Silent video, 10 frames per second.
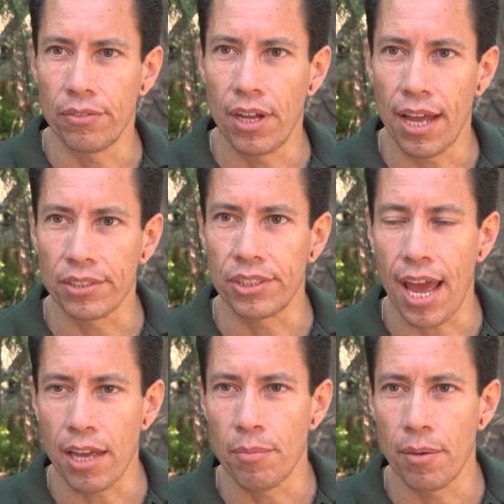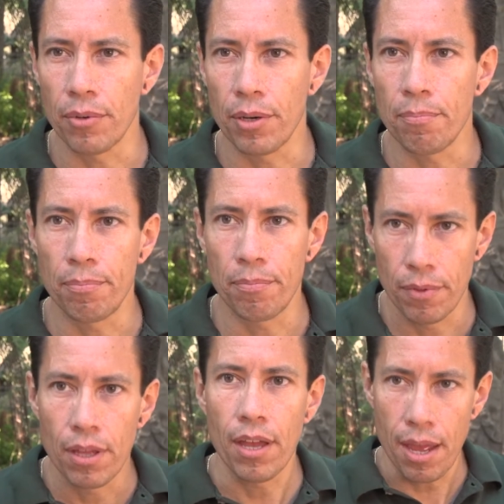an ex-gang member
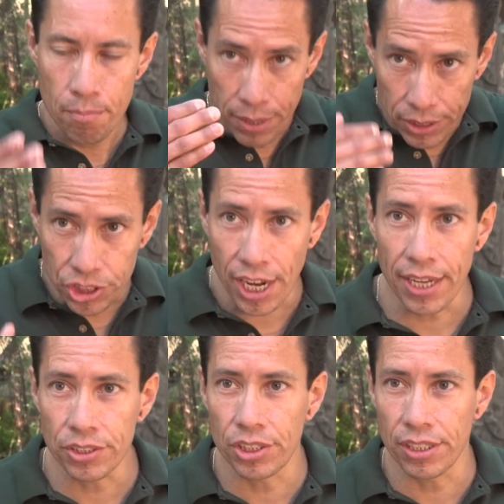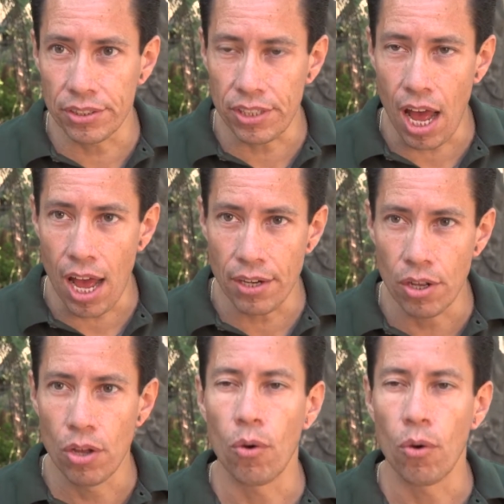and be changed inside